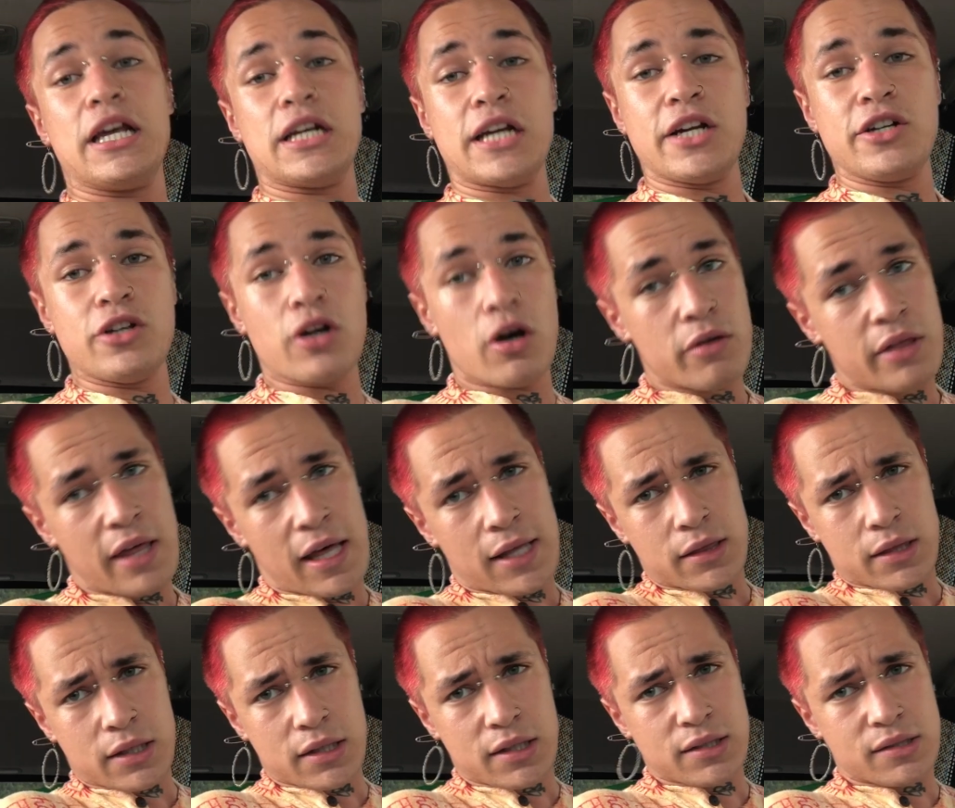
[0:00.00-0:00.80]
And I know
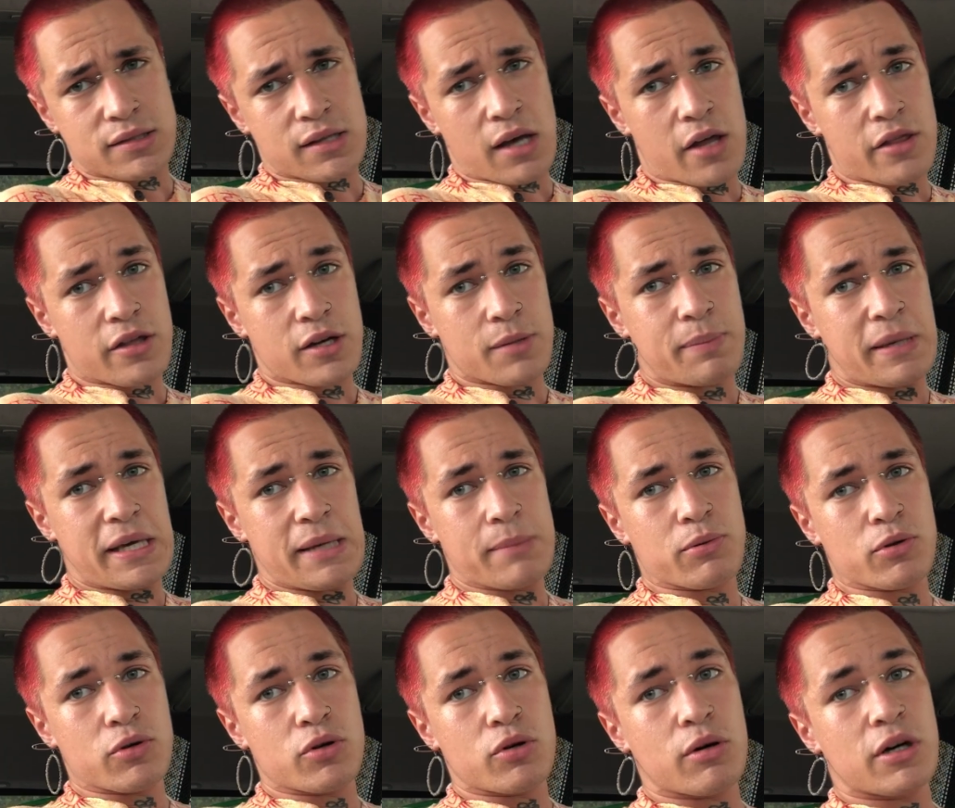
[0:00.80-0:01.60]
that there's other
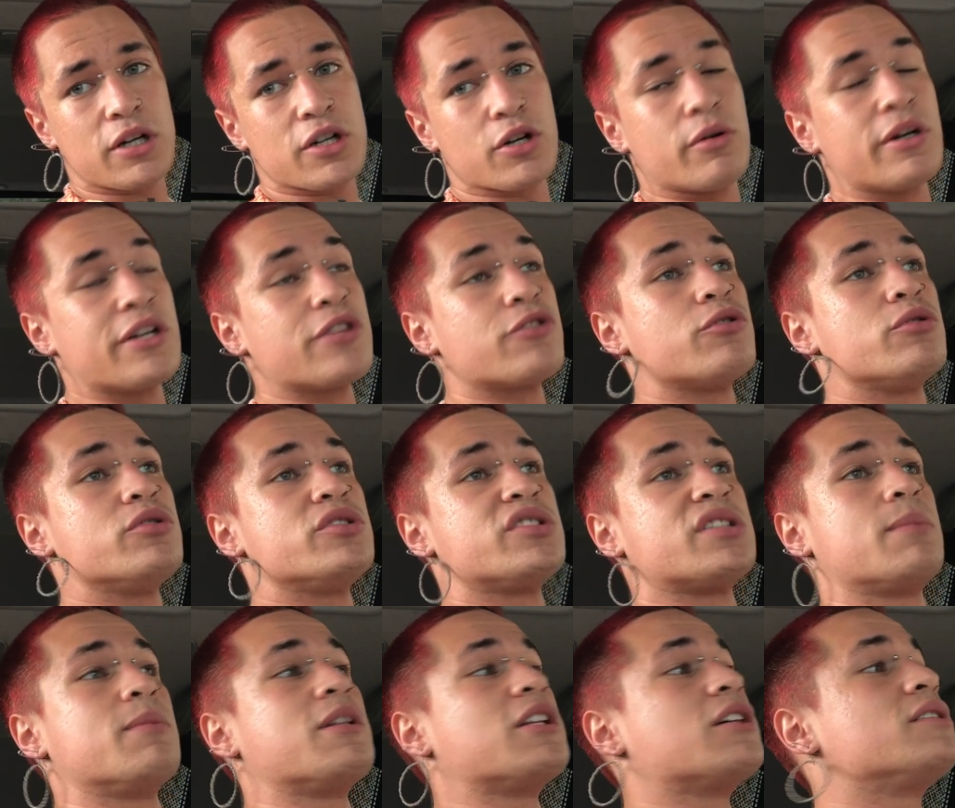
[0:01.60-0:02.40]
people who are going through
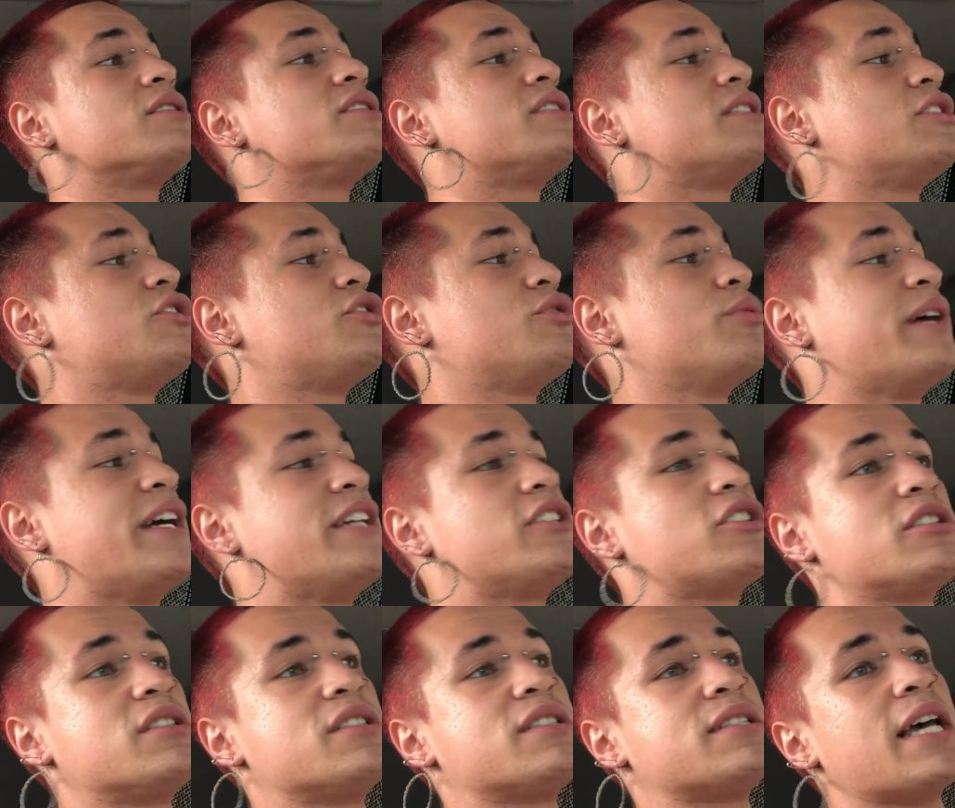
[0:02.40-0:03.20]
similar
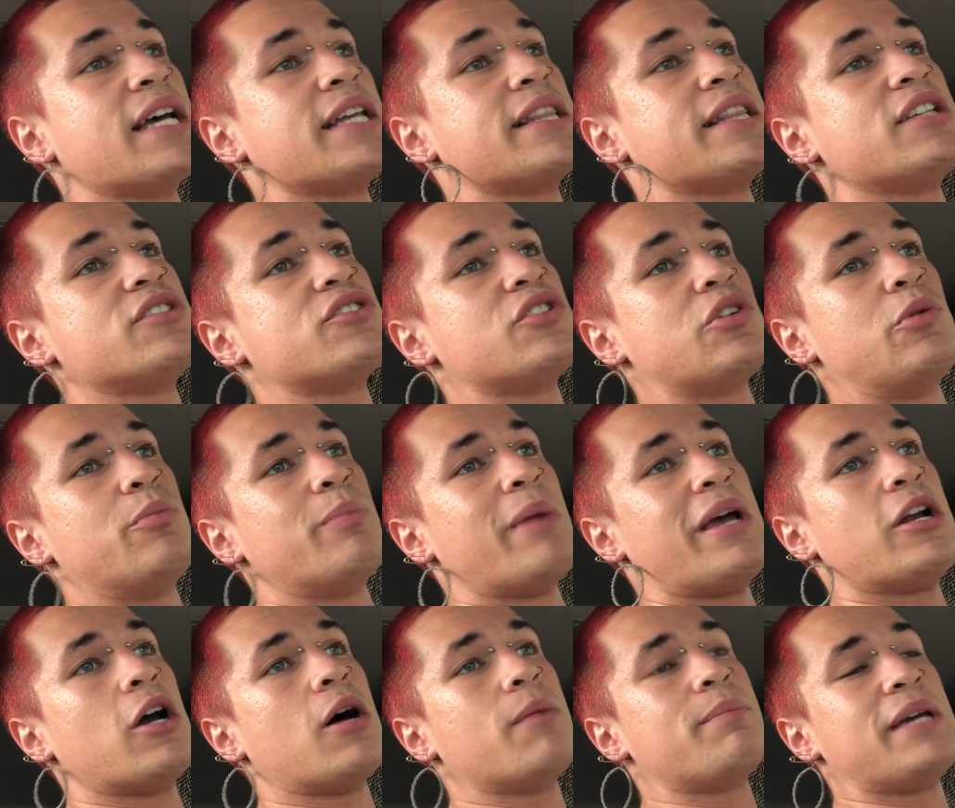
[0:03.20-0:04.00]
situations like this who
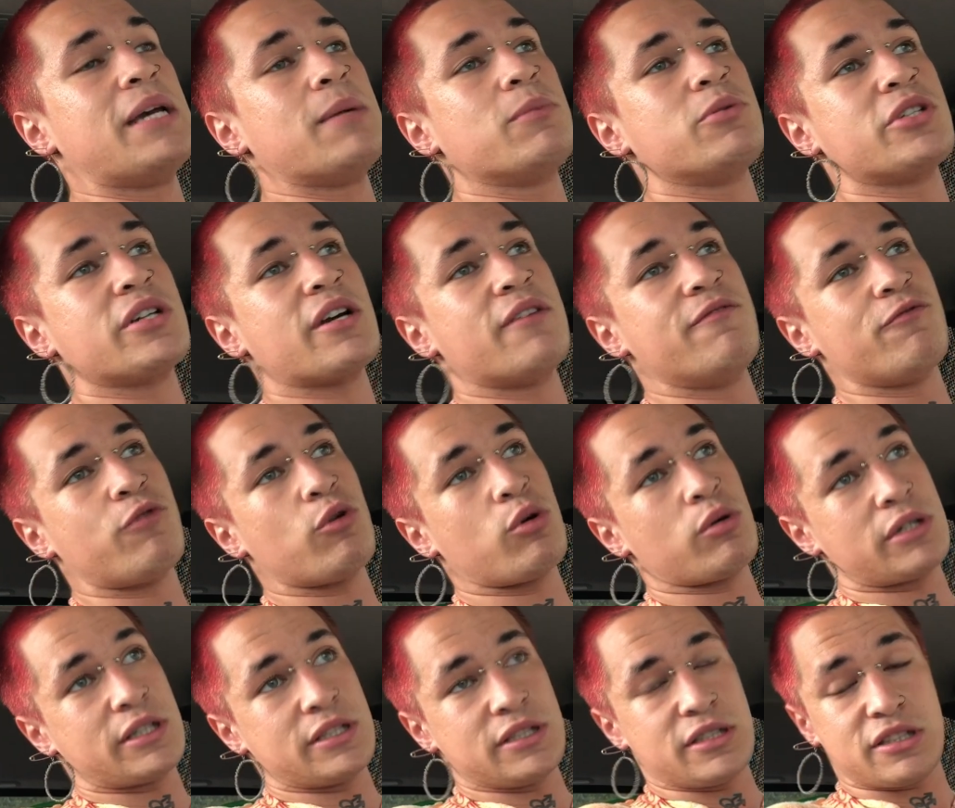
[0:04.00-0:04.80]
may not be able to come
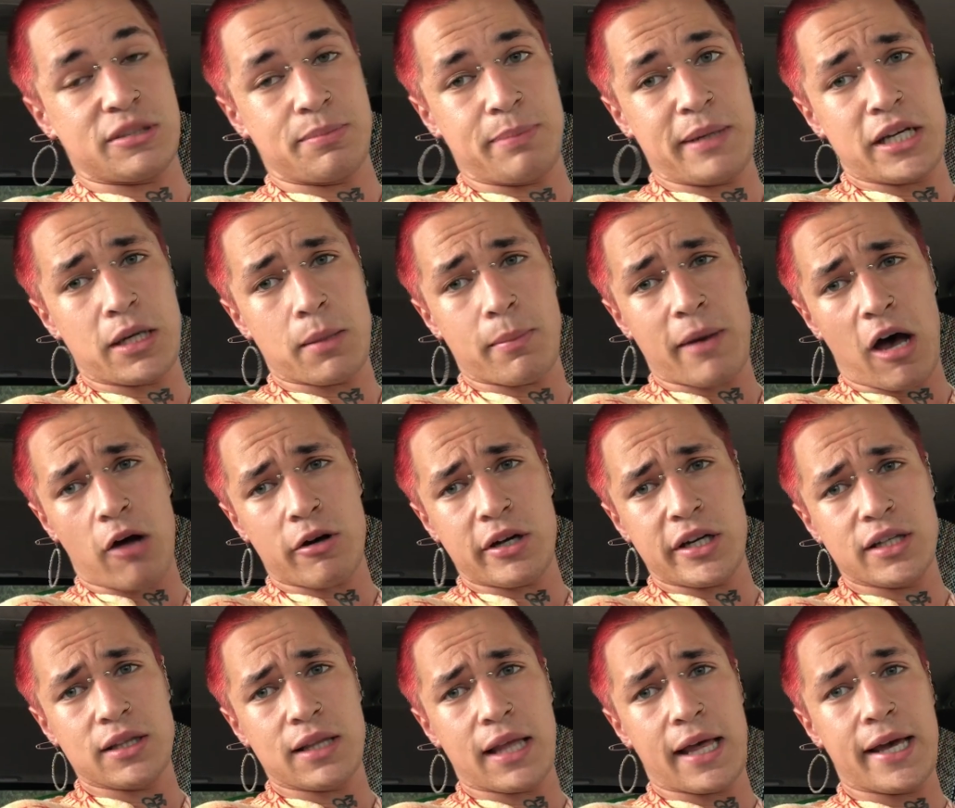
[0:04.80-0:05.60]
forward and speak
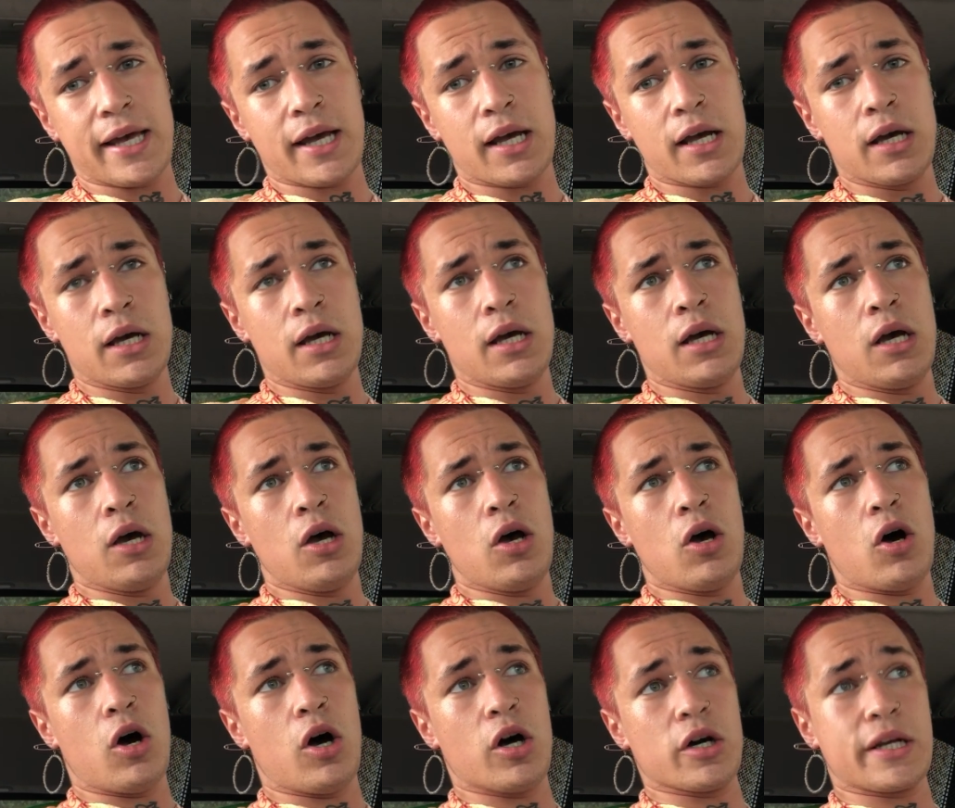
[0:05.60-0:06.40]
about it like
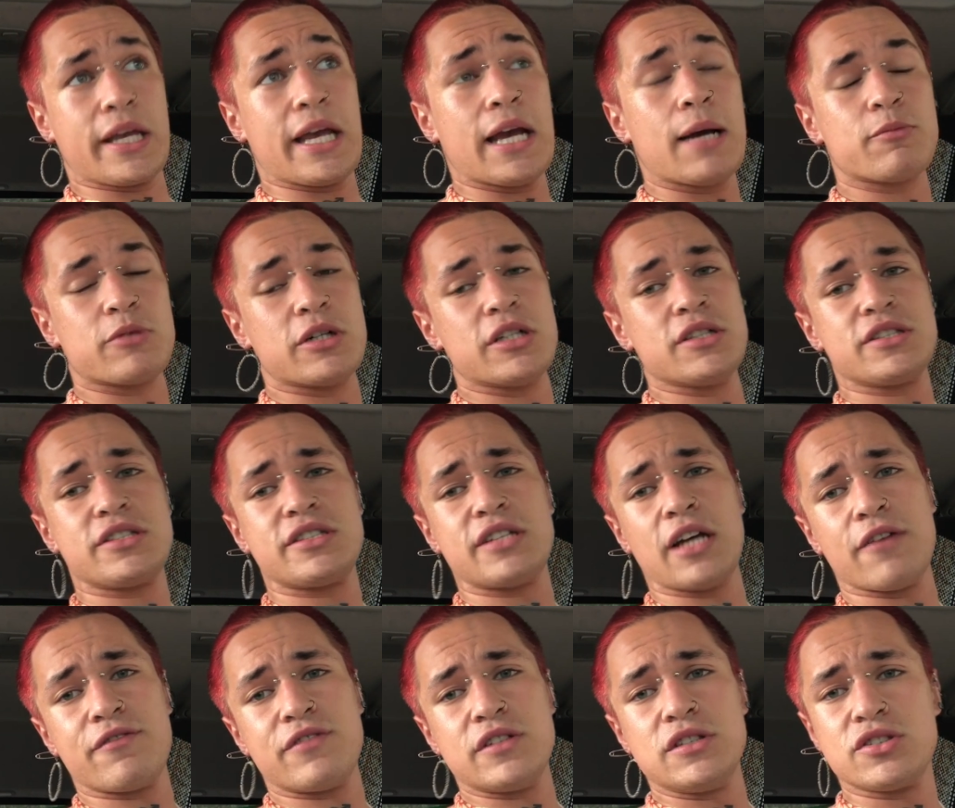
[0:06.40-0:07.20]
on camera and
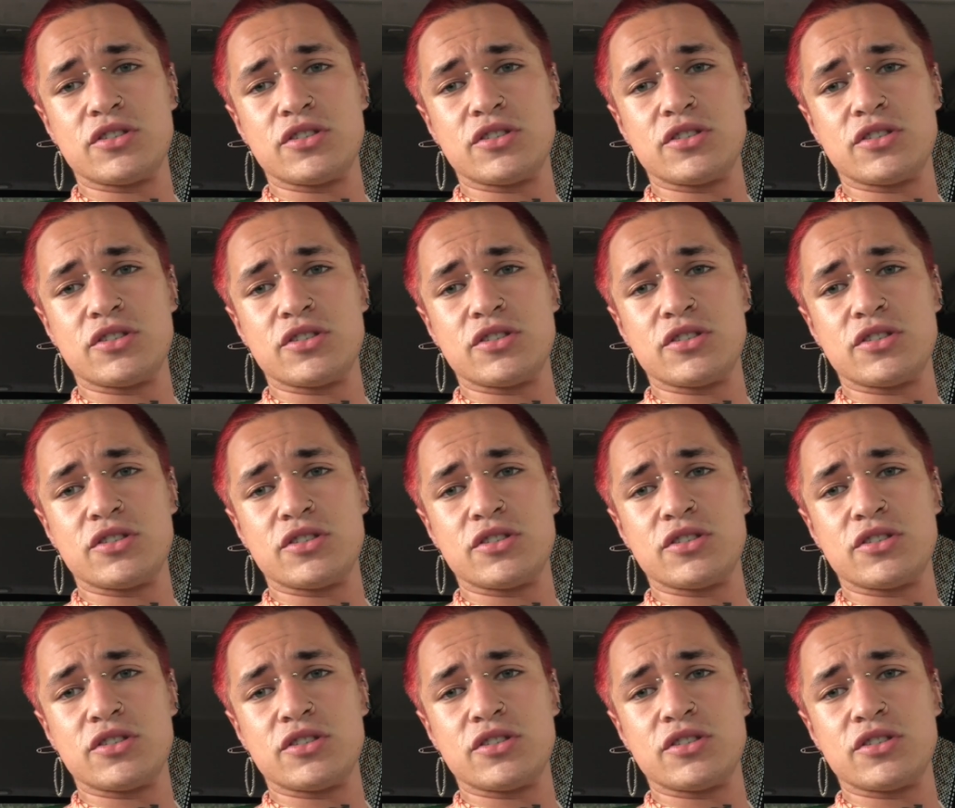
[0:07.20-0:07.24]
stuff.